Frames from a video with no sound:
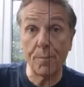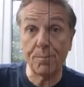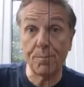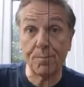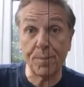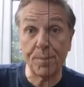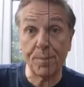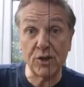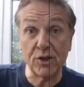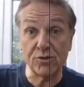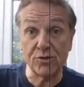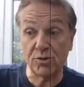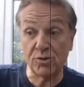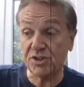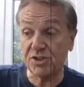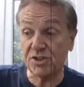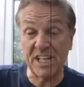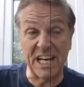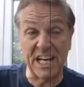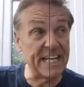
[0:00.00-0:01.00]
Because I'm
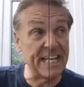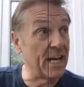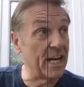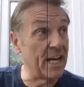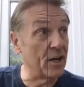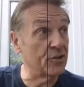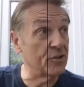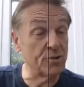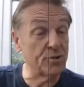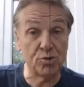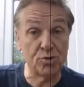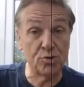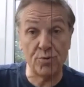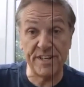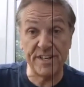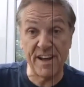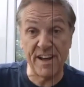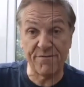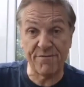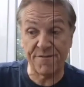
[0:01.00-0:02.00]
sitting here, because I'm doing
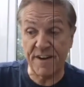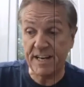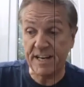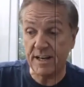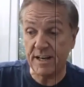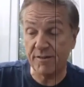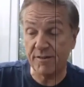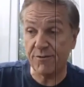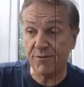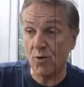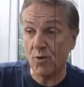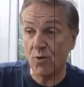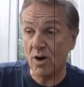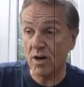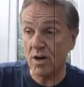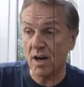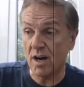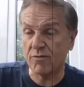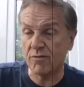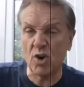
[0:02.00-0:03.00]
nothing. I thought, I've
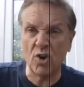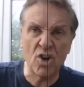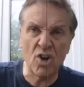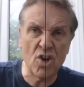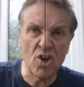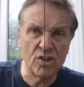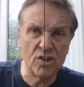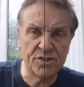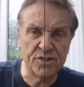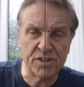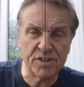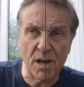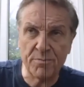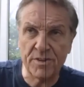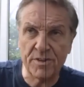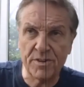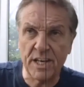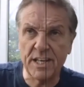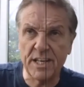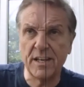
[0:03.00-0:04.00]
got to learn
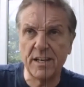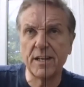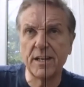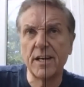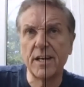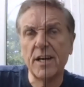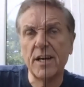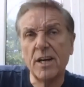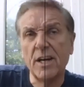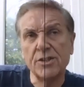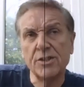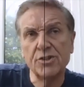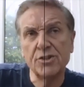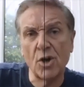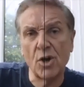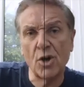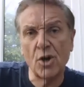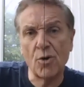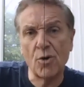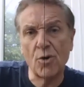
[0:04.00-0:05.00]
something. So
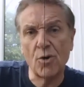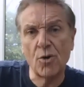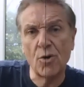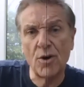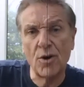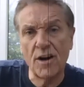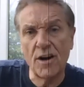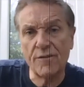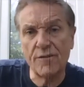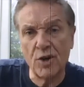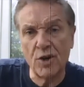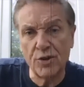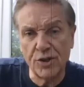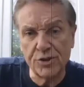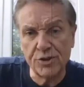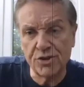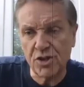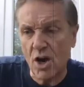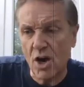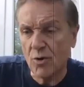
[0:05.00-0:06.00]
uh, I've learned to sew.